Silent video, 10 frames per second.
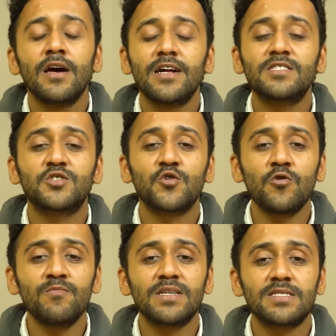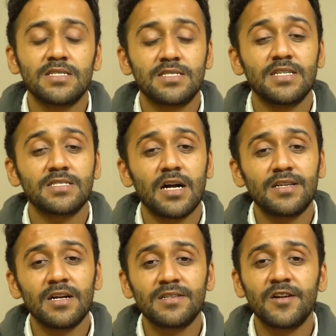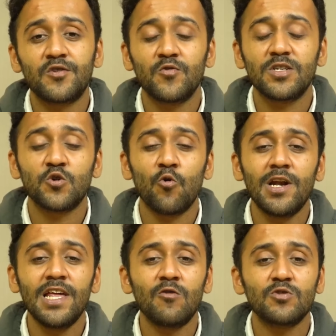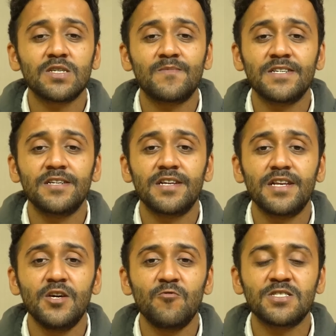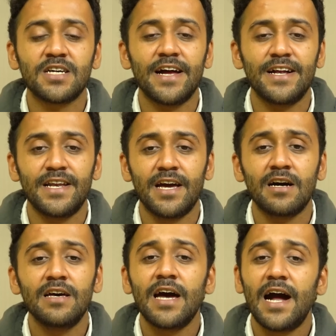Its drone business is conducted through its wholly owned subsidiary Neo Sky India